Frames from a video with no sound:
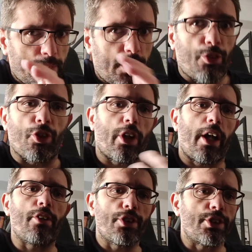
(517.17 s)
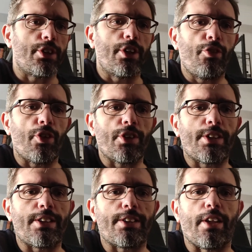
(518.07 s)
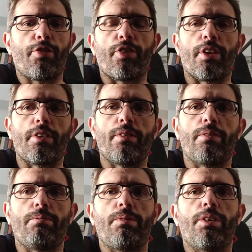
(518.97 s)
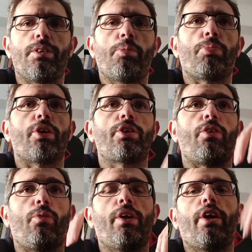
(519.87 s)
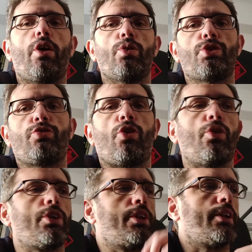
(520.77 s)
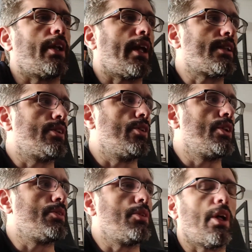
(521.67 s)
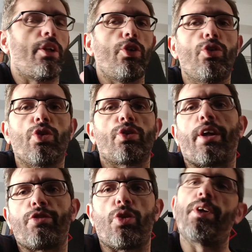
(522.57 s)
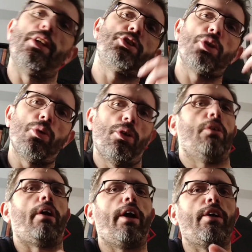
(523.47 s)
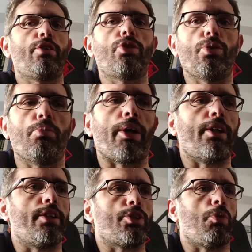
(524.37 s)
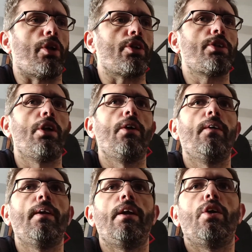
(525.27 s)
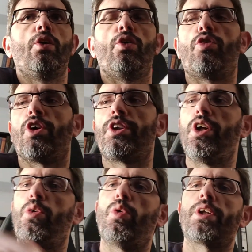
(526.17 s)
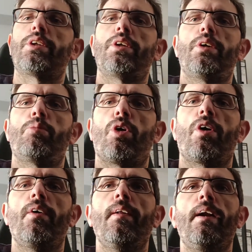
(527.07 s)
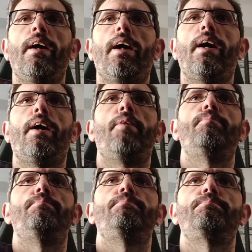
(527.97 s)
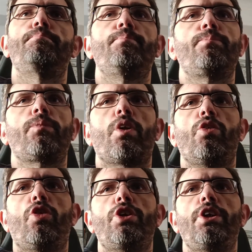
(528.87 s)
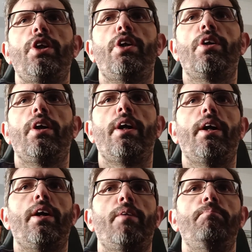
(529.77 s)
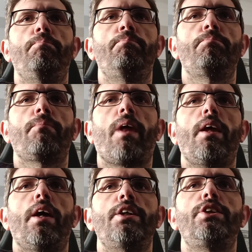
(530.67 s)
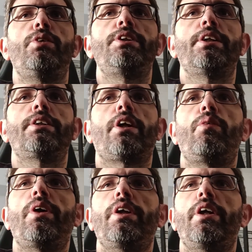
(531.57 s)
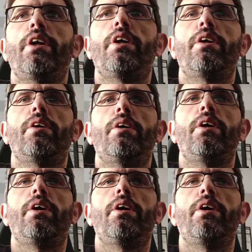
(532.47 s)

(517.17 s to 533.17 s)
different characters and different stuff and the plot really goes forward in the next series and you don't have to read it so I had to buy this once we've got here what more um, we've got here um, a series that I really uh,